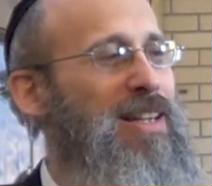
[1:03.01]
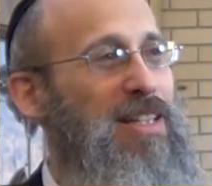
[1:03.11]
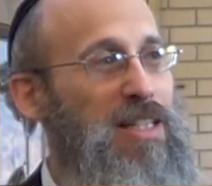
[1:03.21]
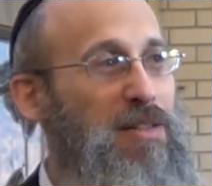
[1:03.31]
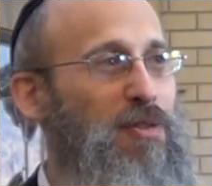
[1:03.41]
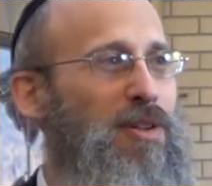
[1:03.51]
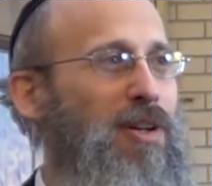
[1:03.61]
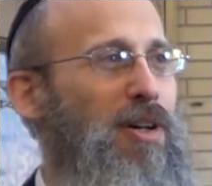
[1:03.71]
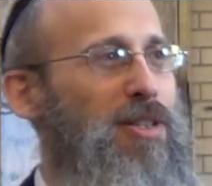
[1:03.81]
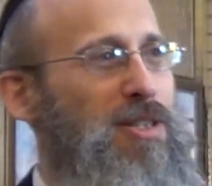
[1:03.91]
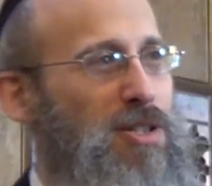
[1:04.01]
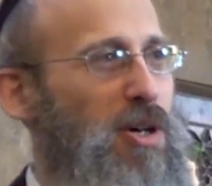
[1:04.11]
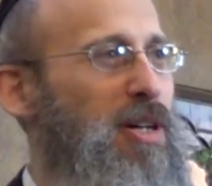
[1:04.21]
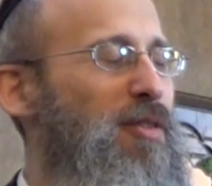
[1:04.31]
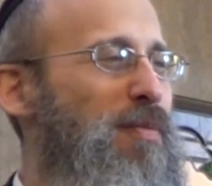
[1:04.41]
and the evil
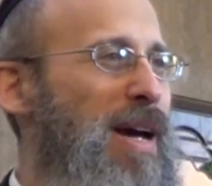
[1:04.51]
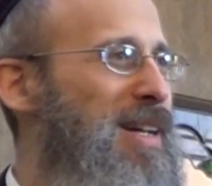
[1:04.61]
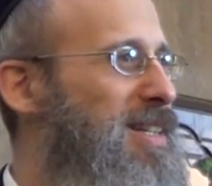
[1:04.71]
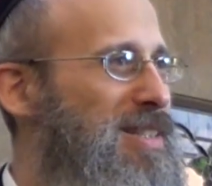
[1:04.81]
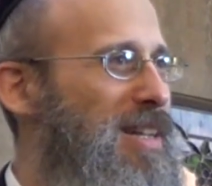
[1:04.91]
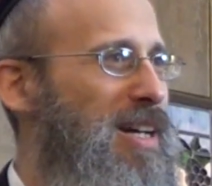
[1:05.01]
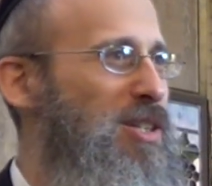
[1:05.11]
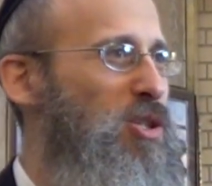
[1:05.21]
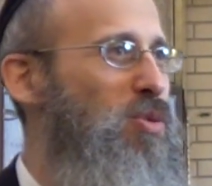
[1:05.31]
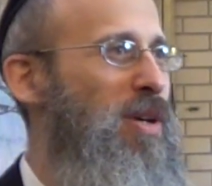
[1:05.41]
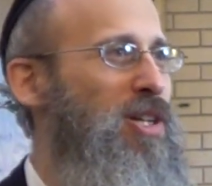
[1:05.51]
side of man is not his true